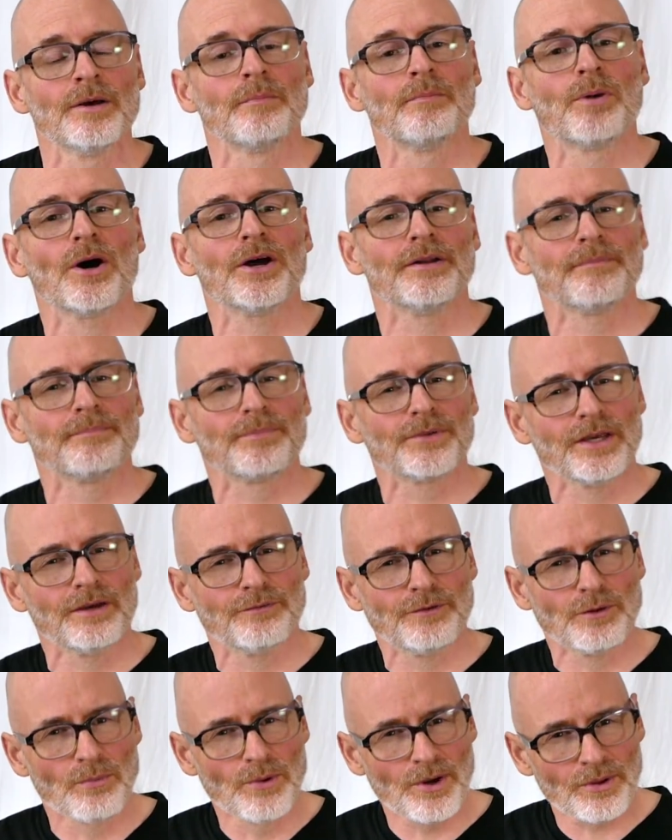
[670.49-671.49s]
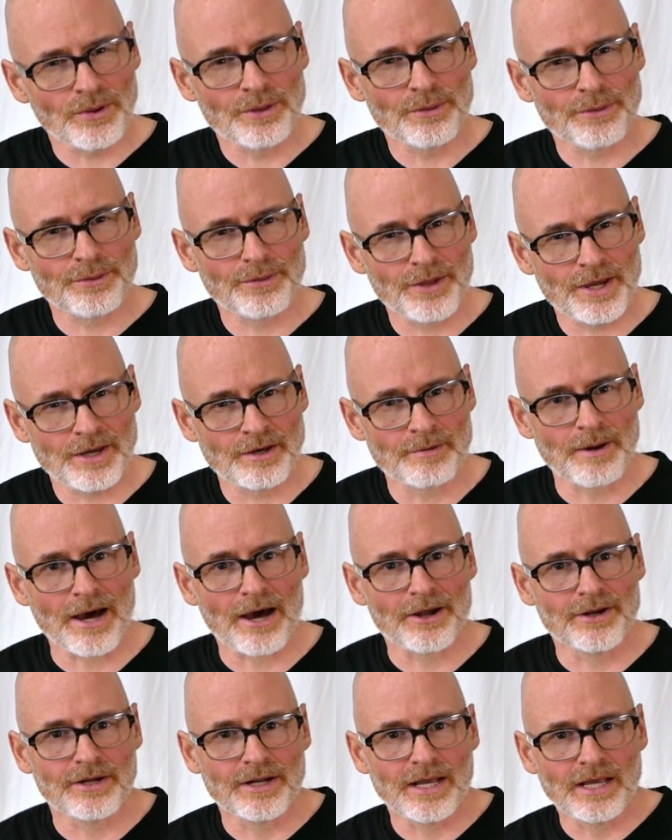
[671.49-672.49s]
But if you really think
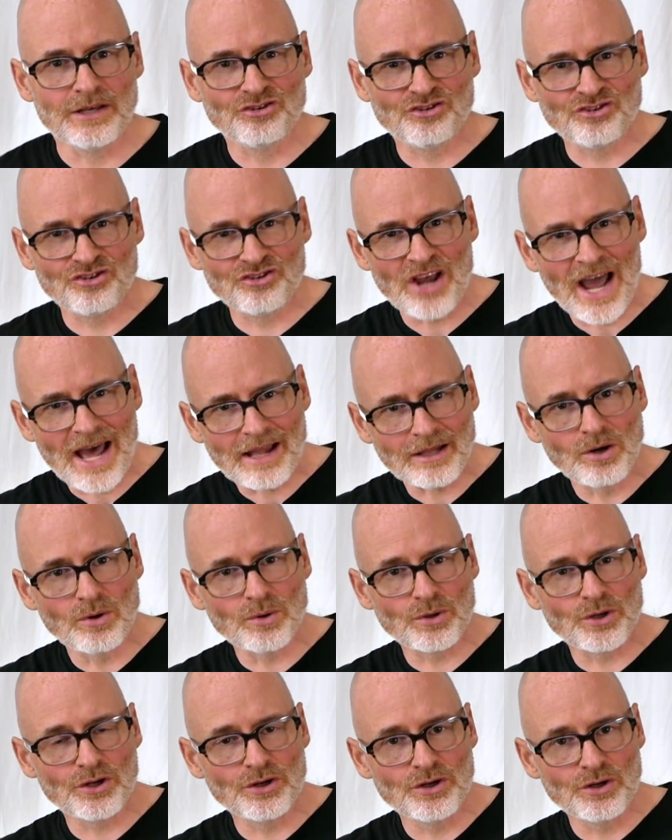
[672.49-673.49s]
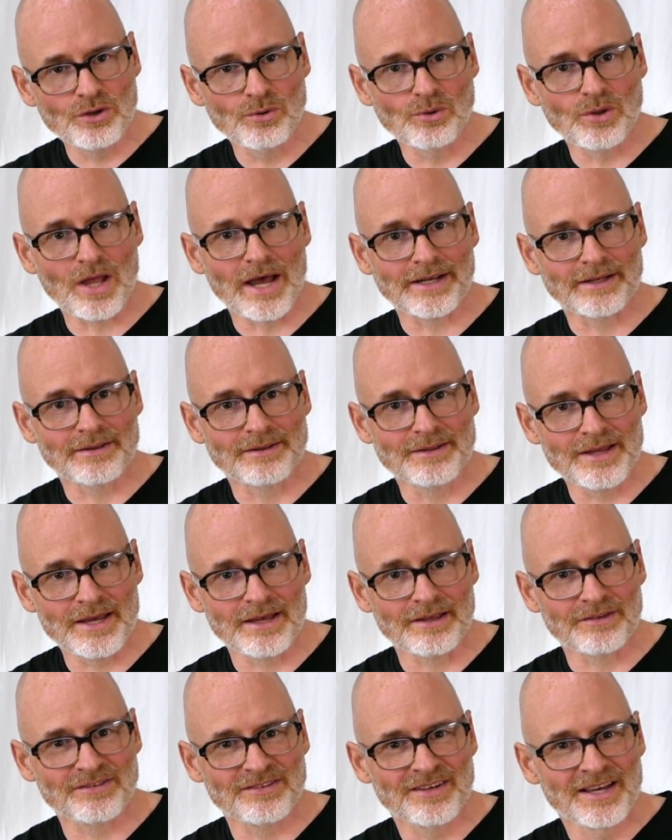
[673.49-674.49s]
about it, a shallow canoe like
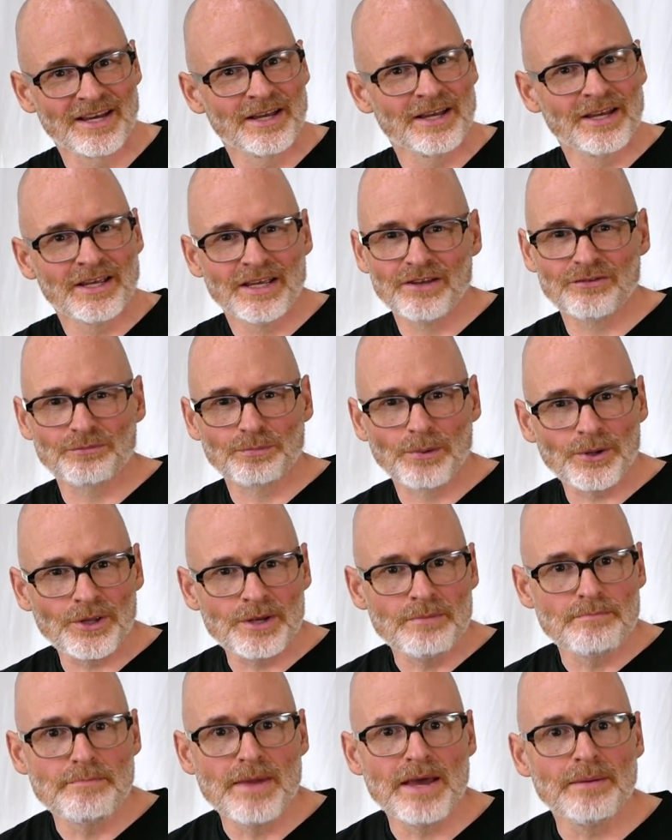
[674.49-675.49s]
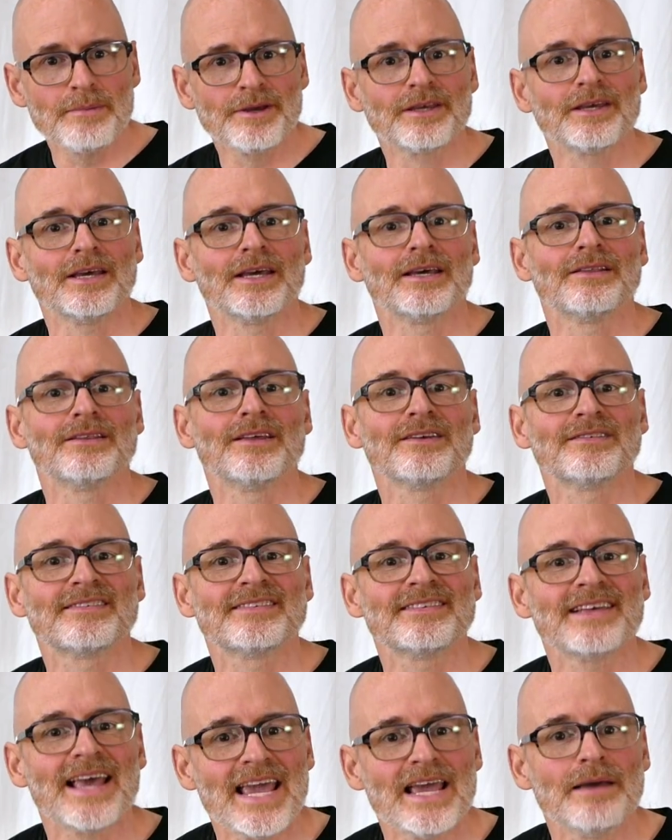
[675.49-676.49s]
this is really mimicking the
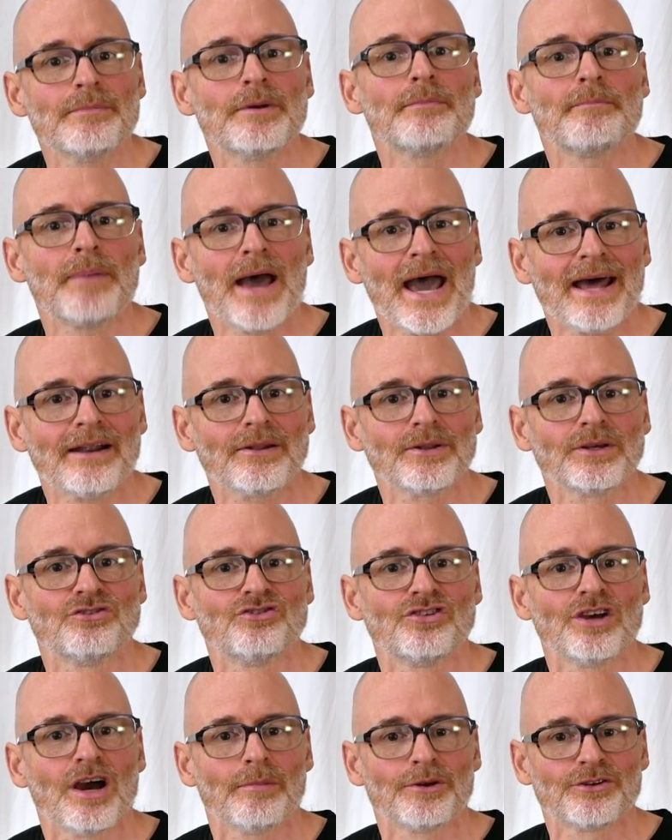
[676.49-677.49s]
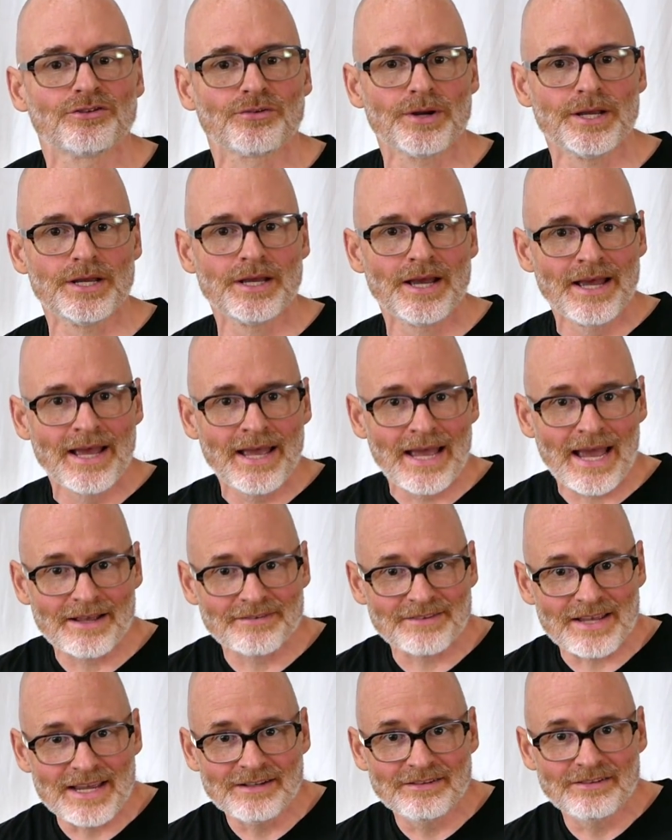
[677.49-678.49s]
same paddling geometry
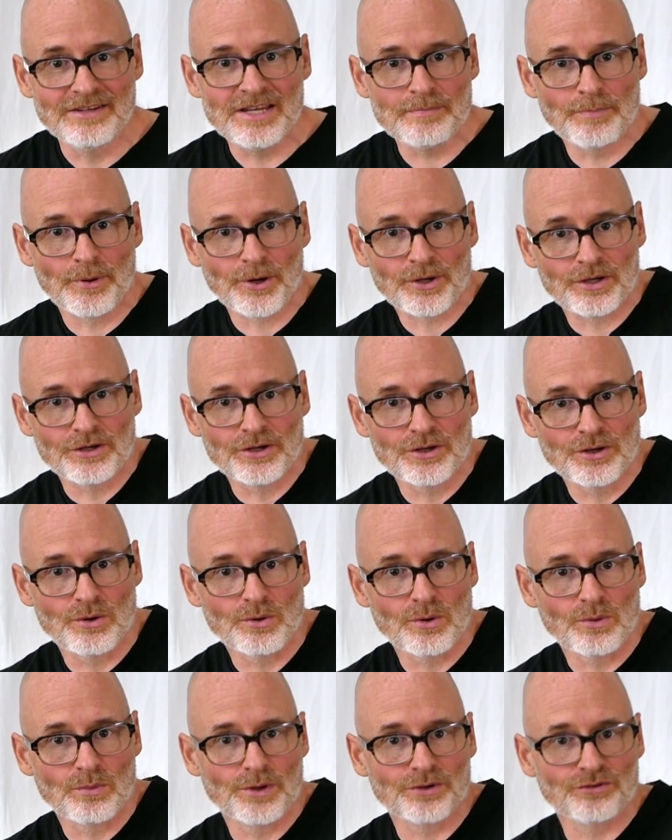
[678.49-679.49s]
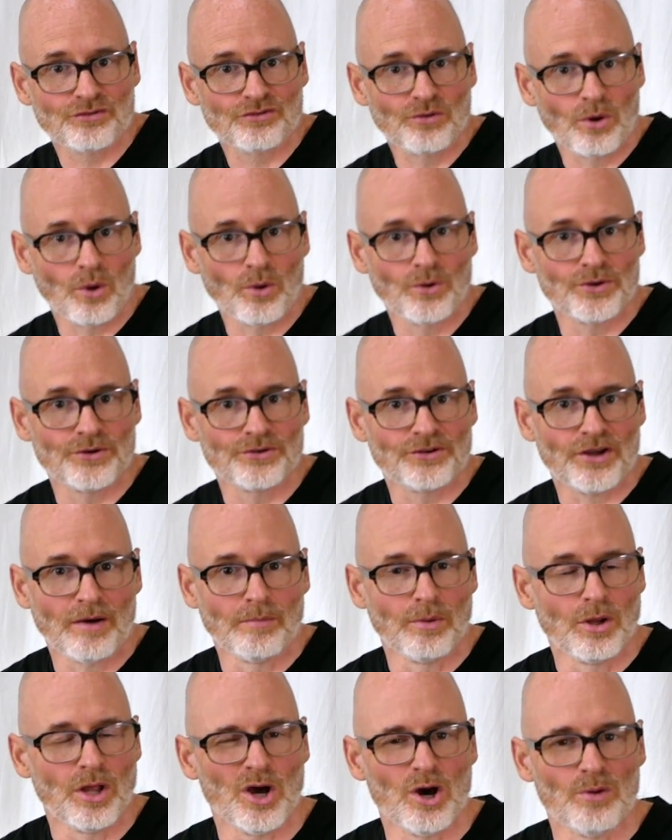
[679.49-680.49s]
as a deeper canoe with shouldered
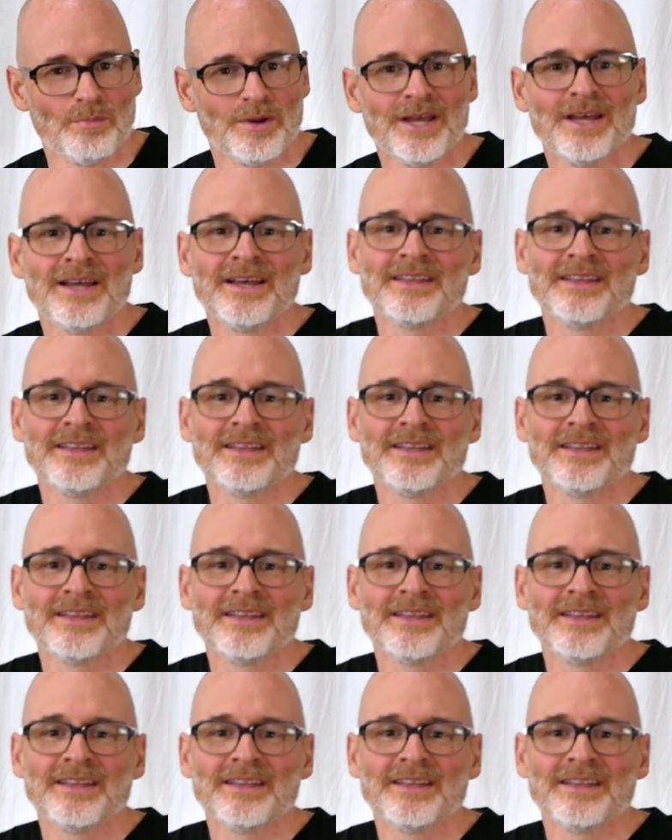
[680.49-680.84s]
tumblehome.